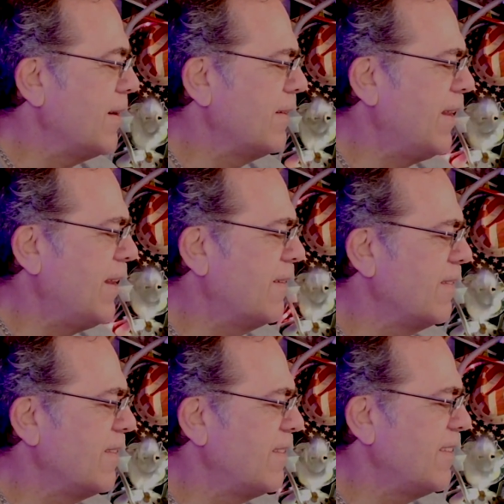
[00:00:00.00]

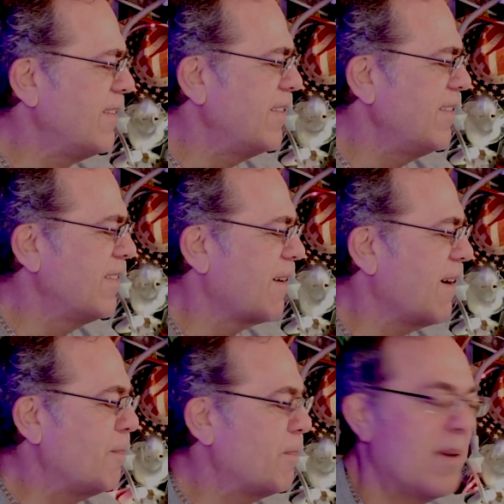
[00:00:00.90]
Legal decisions or
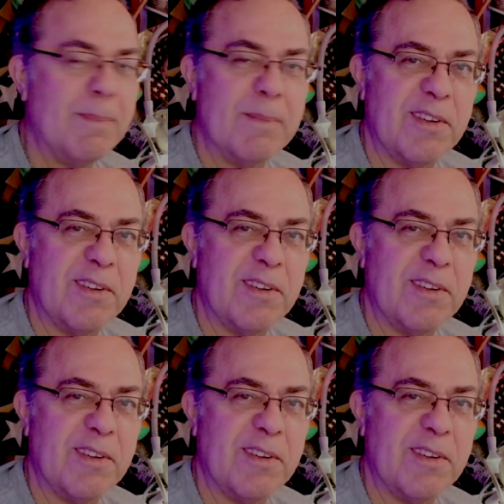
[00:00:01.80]
operate